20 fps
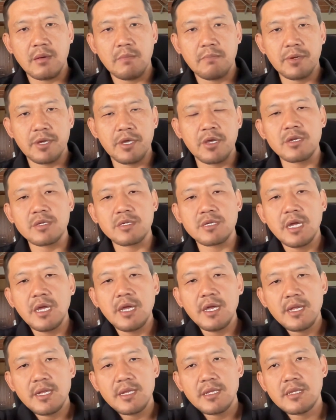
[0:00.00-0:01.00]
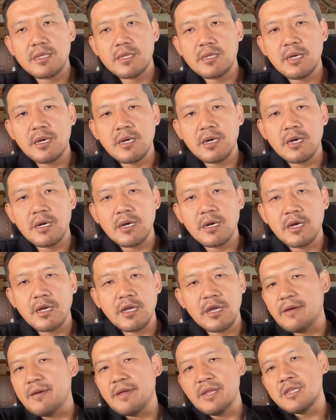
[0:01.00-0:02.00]
because
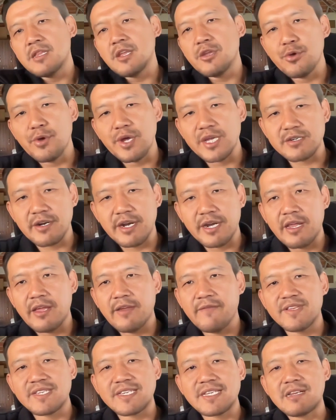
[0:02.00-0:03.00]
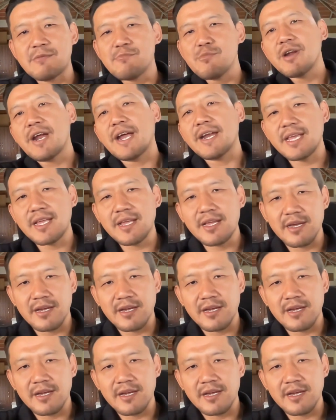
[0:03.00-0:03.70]
in the US, right? If it's a Democratic